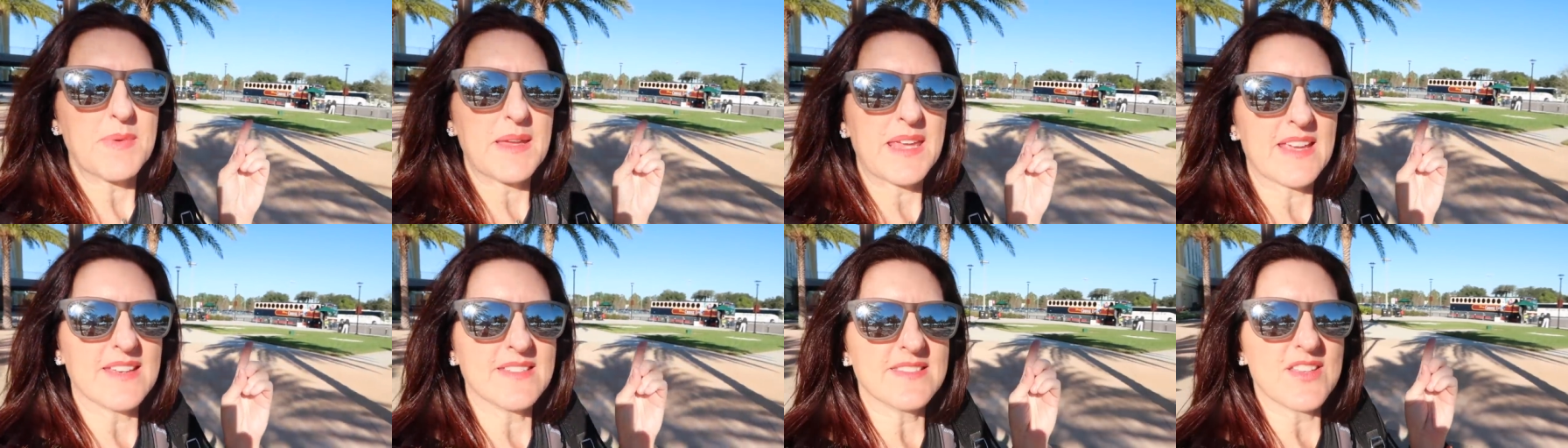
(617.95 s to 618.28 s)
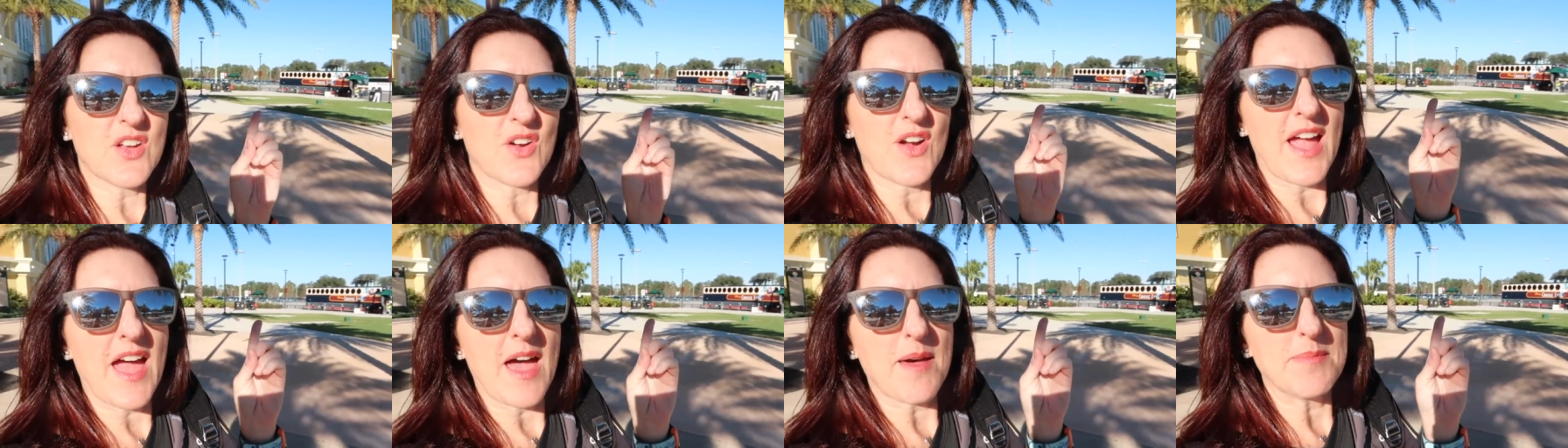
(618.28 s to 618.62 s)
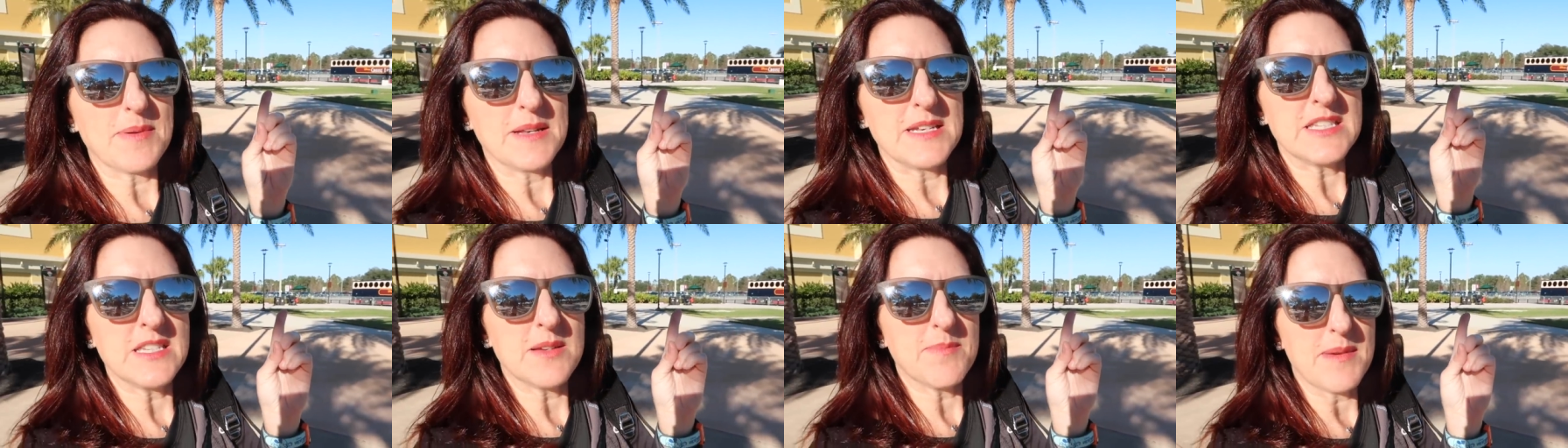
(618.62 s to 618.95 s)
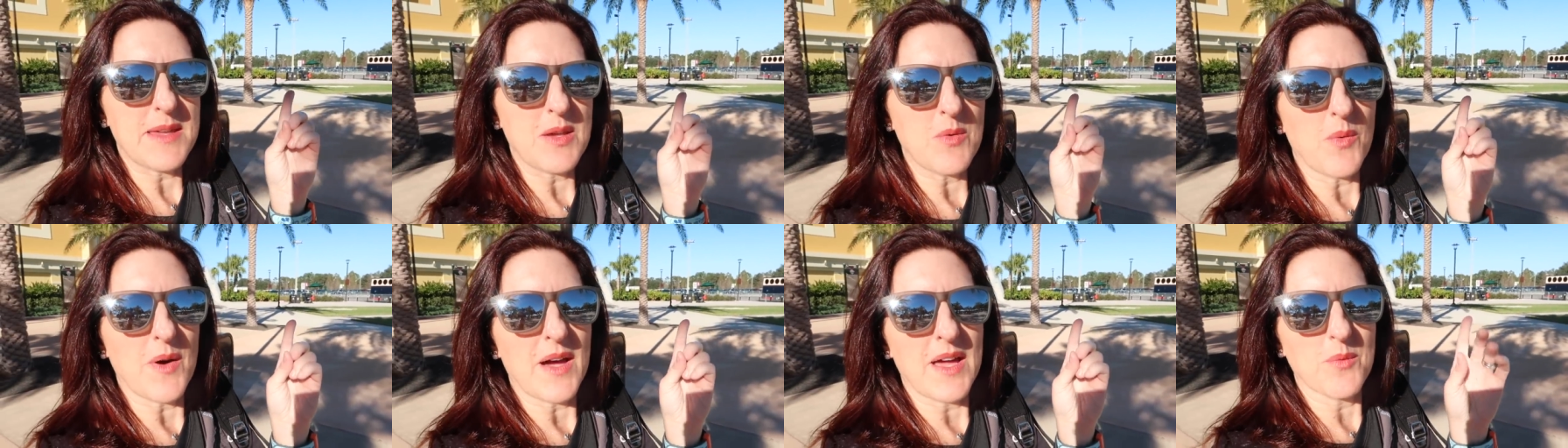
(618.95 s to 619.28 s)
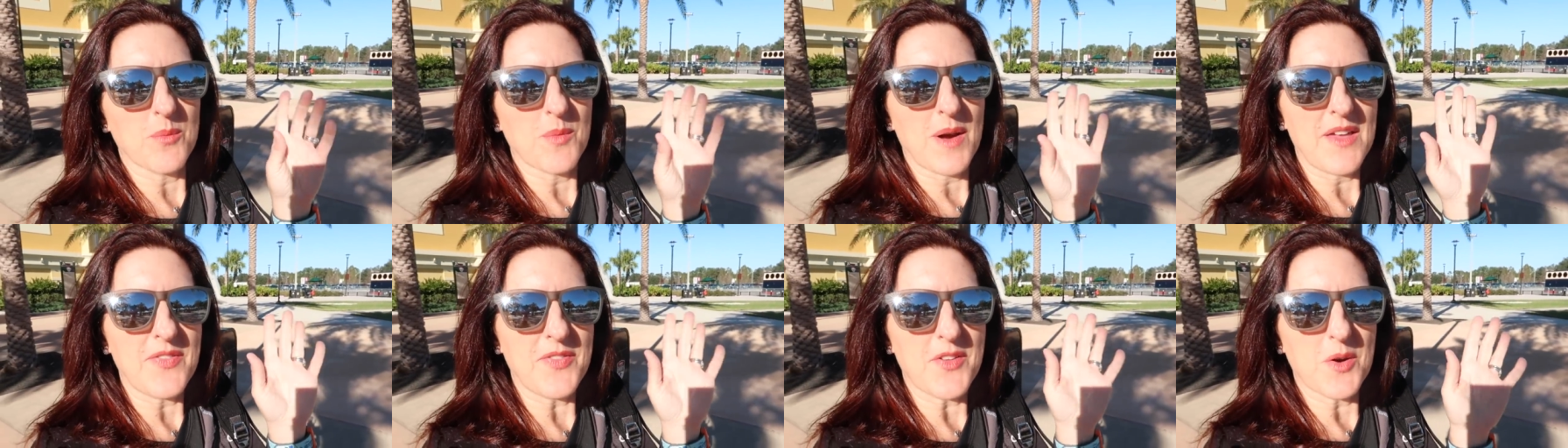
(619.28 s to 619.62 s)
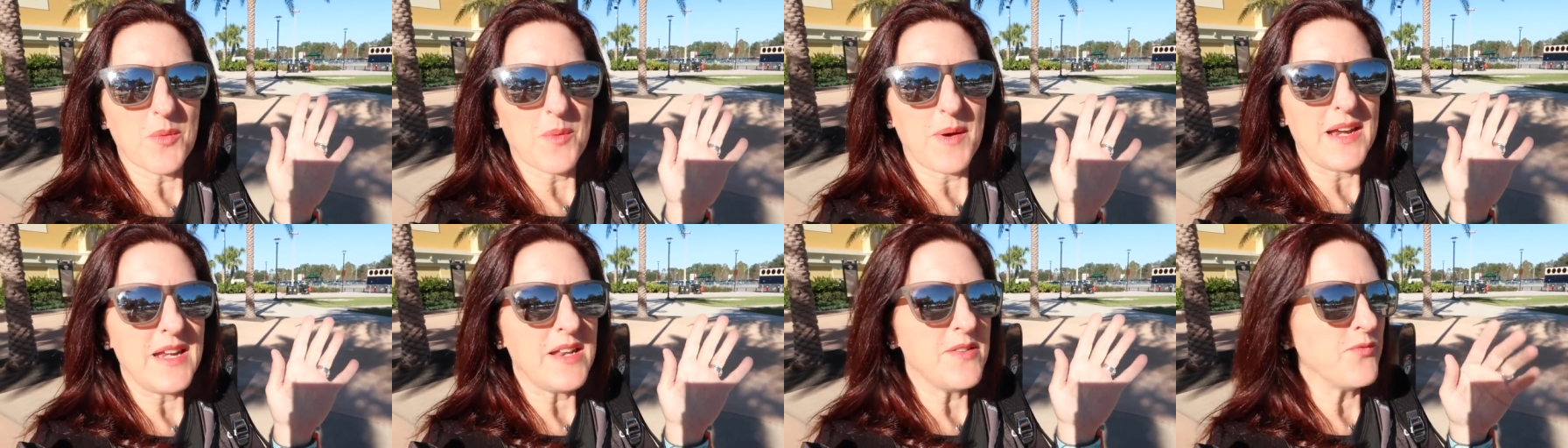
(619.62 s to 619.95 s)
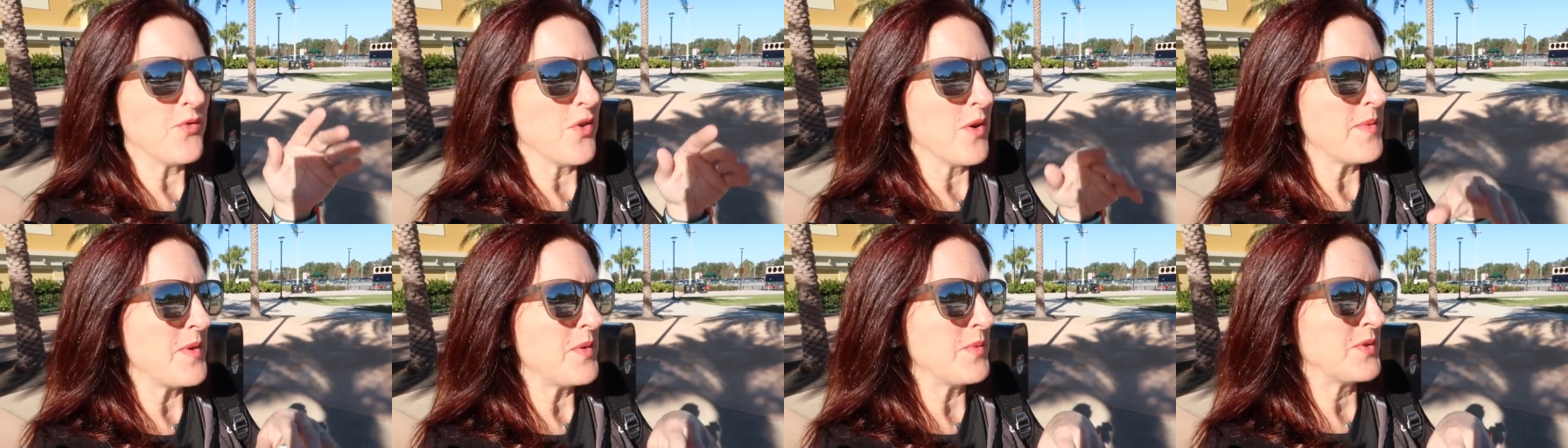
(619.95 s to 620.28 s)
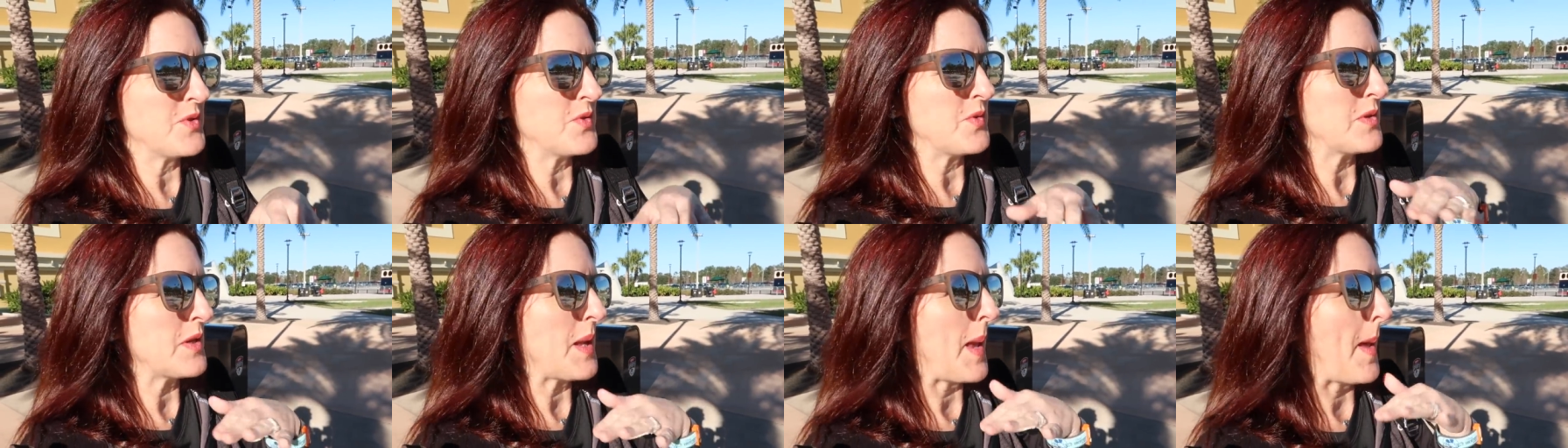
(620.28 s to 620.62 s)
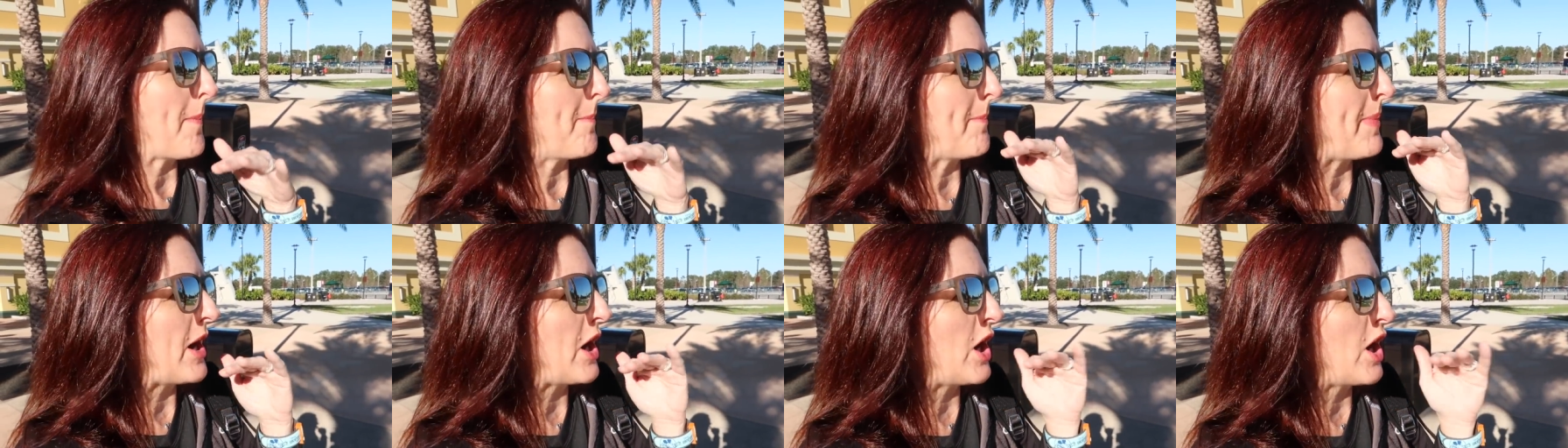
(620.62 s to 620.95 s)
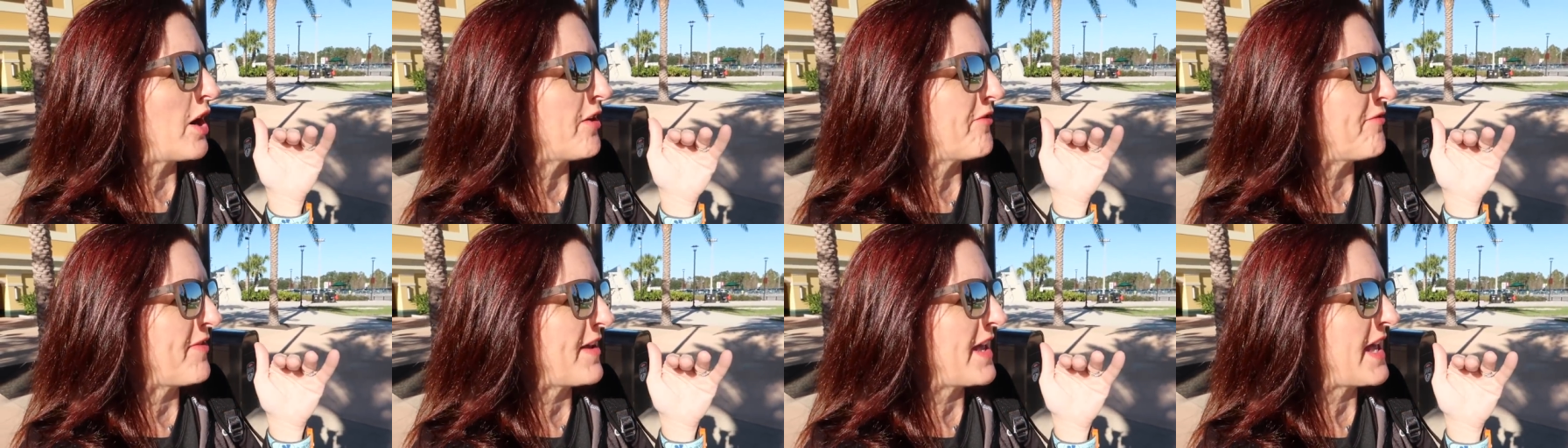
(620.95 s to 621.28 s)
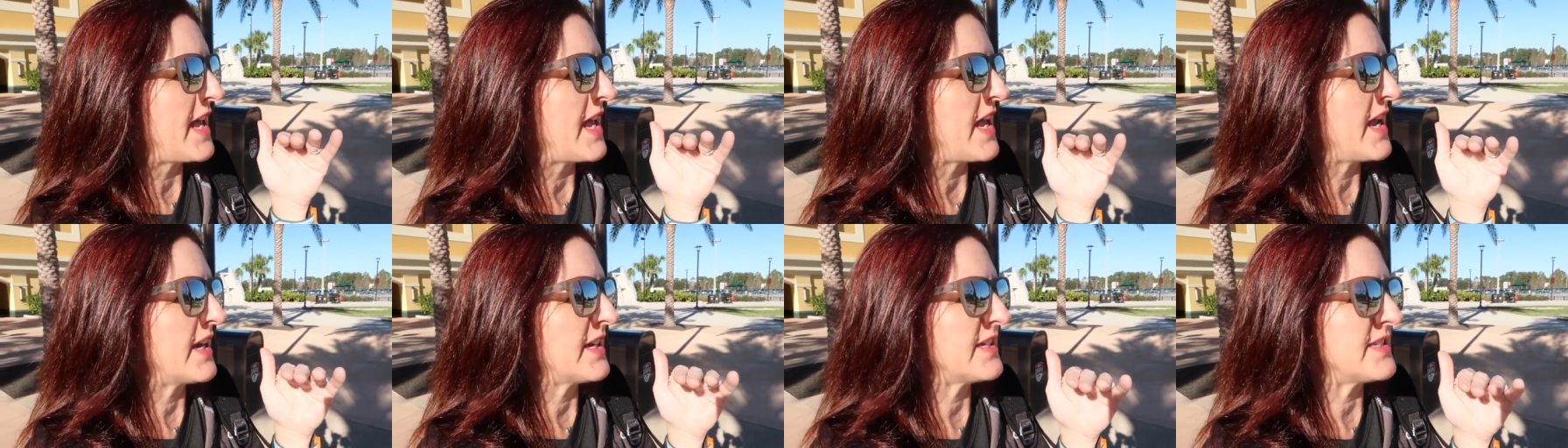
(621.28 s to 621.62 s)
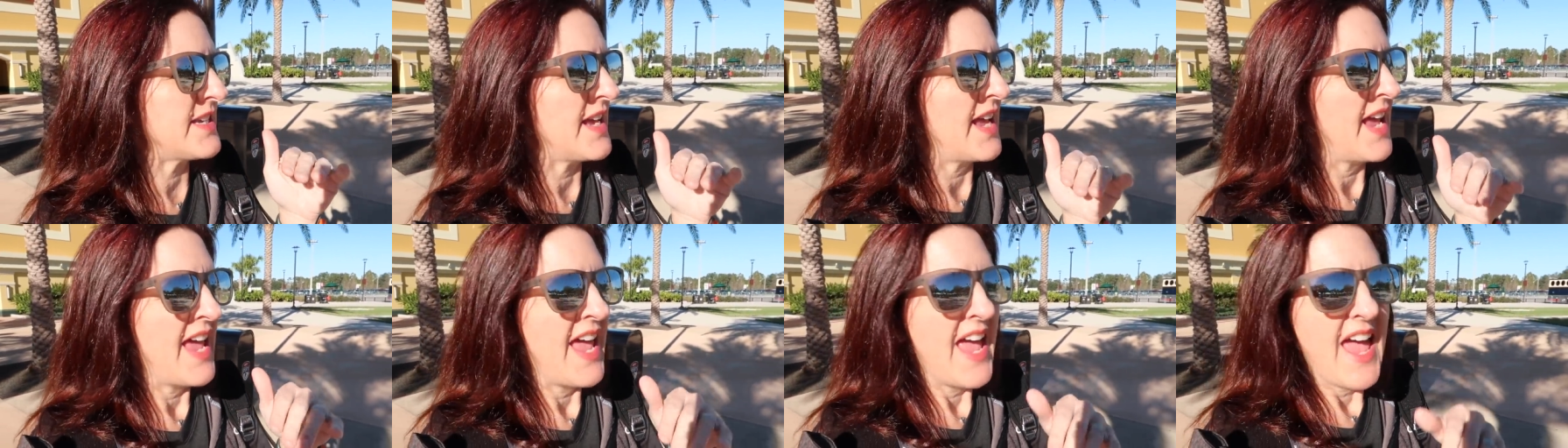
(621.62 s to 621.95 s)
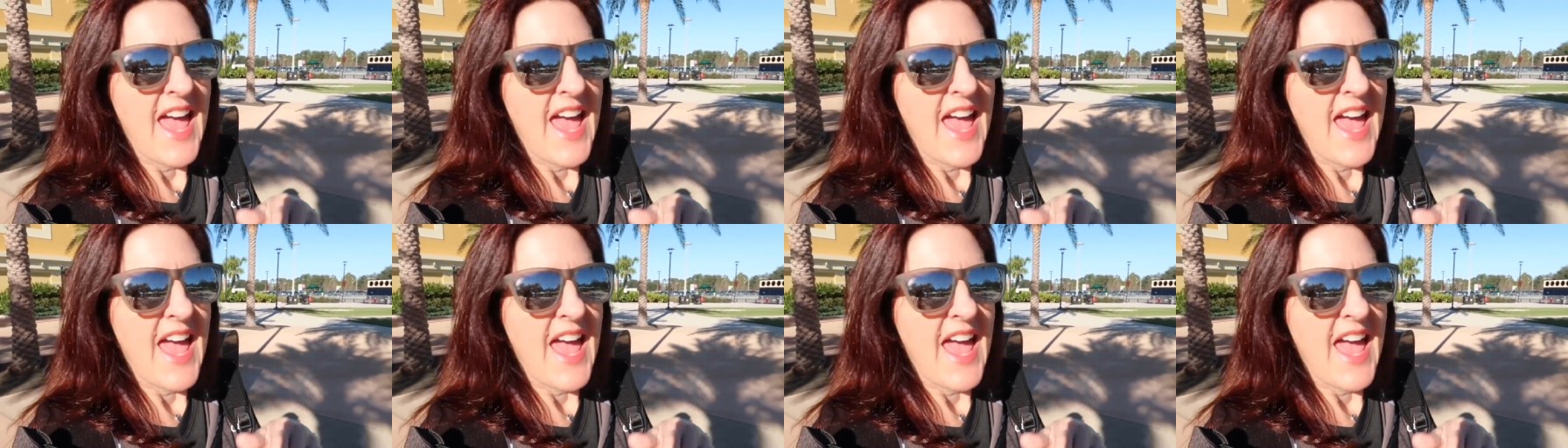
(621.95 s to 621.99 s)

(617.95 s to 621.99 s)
because there happened to be one right there waiting for me, which was perfect.